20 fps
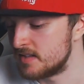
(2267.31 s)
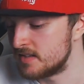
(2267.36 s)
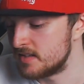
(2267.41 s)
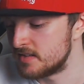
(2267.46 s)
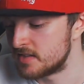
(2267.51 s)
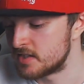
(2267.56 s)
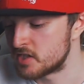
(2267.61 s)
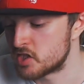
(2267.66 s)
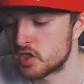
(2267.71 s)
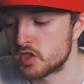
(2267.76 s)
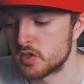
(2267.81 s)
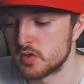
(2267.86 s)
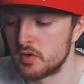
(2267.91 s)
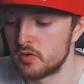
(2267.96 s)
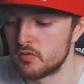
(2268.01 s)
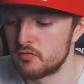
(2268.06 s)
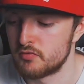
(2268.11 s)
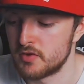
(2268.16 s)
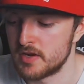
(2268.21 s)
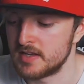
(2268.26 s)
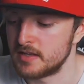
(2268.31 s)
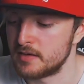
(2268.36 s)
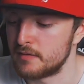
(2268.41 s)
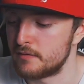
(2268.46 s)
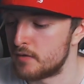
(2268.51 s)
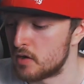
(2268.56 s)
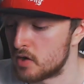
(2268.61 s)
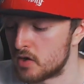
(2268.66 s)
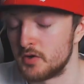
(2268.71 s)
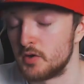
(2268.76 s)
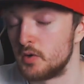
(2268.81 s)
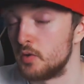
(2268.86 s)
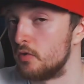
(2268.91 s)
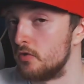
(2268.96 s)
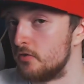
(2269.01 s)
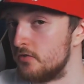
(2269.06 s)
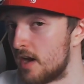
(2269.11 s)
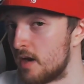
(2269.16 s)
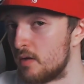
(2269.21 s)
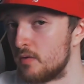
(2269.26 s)
This show really fucking
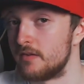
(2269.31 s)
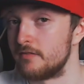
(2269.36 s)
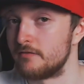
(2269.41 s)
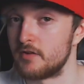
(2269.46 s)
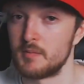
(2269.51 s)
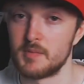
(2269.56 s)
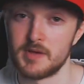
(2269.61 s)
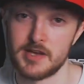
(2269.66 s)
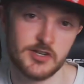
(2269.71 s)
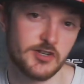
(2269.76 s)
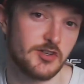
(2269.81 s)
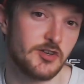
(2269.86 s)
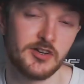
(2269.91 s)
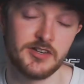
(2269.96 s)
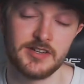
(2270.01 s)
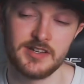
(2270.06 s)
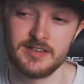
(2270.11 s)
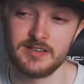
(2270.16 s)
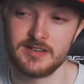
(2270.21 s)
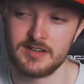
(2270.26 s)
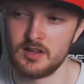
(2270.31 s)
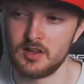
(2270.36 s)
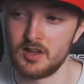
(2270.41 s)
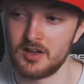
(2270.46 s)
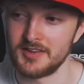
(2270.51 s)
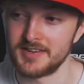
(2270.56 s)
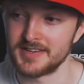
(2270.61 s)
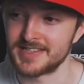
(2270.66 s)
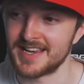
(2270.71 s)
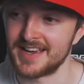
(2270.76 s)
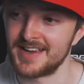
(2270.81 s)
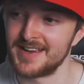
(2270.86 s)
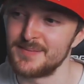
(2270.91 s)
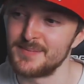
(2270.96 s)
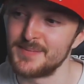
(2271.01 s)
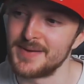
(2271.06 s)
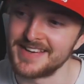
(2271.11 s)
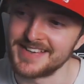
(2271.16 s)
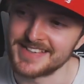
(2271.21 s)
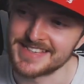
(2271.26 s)
holds out information on you a lot of the time,
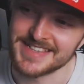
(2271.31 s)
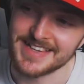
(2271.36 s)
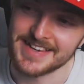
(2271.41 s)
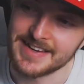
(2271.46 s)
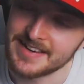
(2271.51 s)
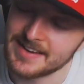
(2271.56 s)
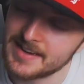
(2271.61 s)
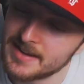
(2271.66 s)
and it's like,